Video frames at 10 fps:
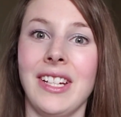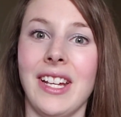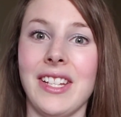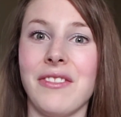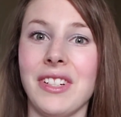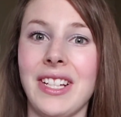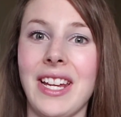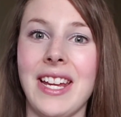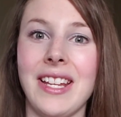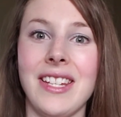It's really
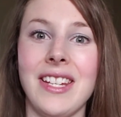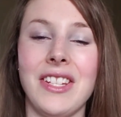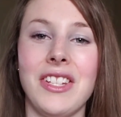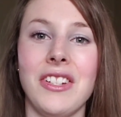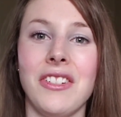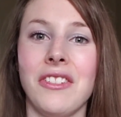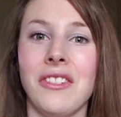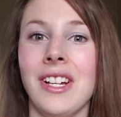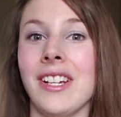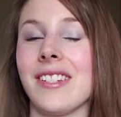easy
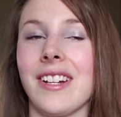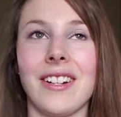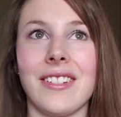to start